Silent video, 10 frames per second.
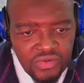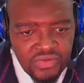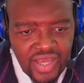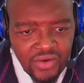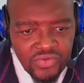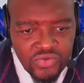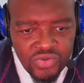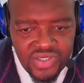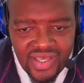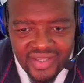Now you're
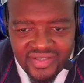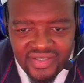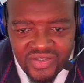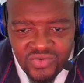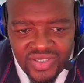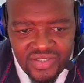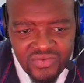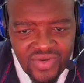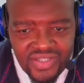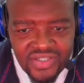talking N6.
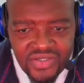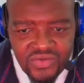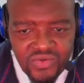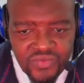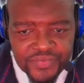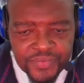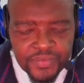When did you